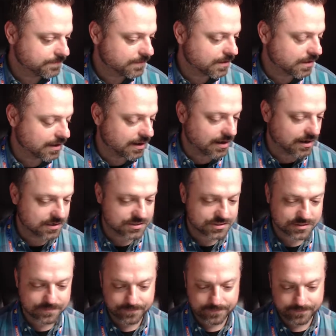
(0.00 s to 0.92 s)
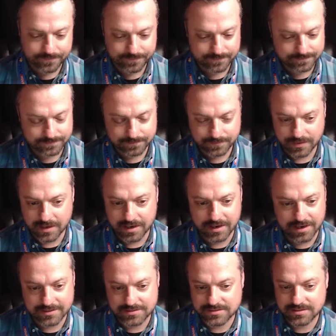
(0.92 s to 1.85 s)
Gosh,
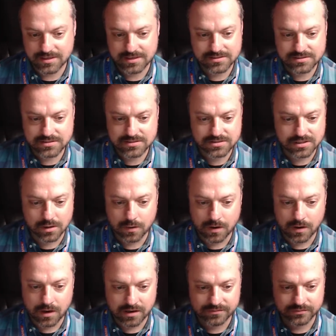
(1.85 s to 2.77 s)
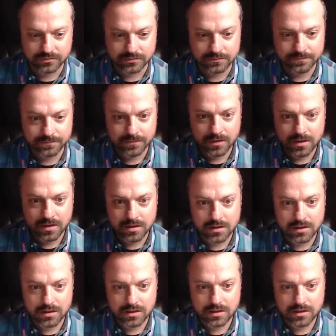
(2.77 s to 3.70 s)
it's so awful.
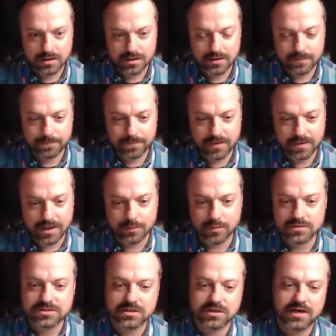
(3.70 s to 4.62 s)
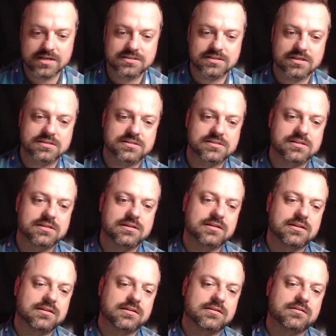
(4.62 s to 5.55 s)
And what's crazy is
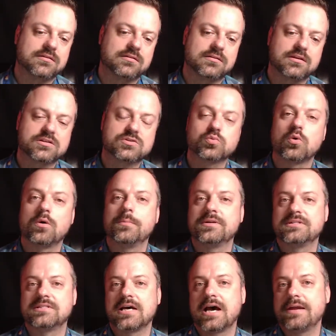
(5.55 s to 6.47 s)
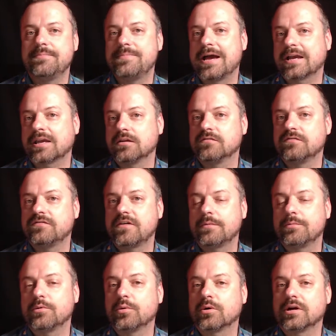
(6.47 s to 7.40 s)
this woman died back in
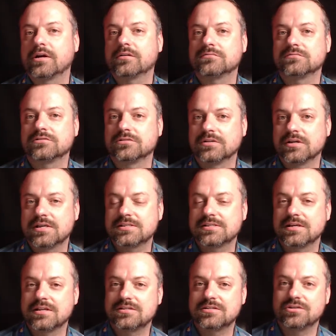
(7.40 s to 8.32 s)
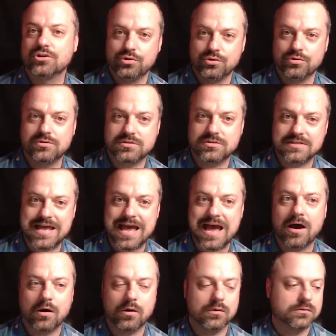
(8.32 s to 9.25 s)
February. And the reason it's news
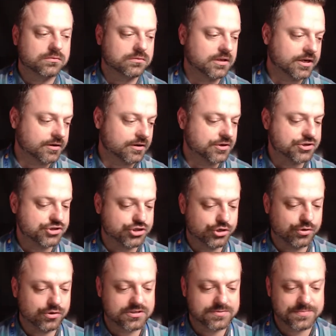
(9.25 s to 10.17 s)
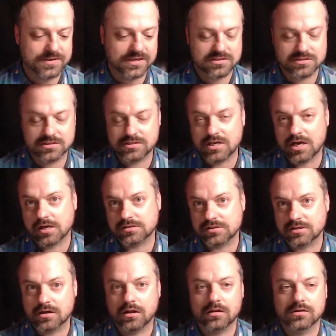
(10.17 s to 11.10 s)
now here in June is because the
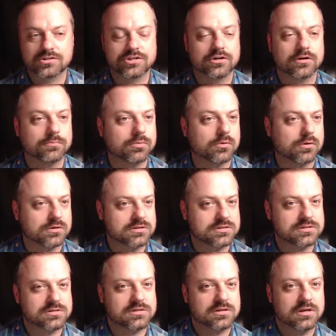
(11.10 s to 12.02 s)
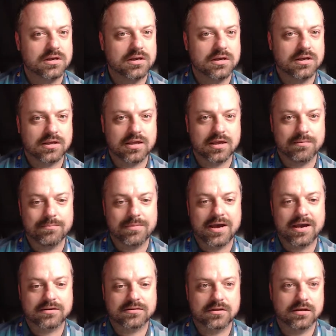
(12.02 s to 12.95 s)
toxicology reports came
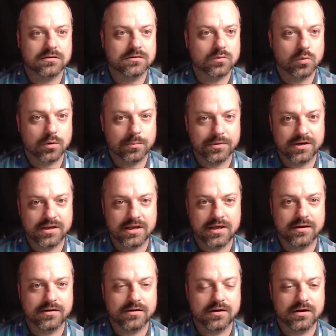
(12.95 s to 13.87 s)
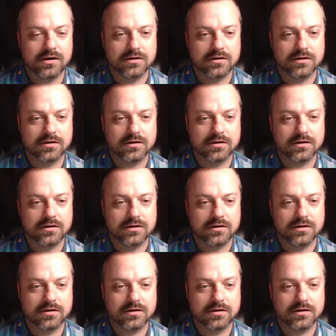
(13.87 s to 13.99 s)
back that the woman had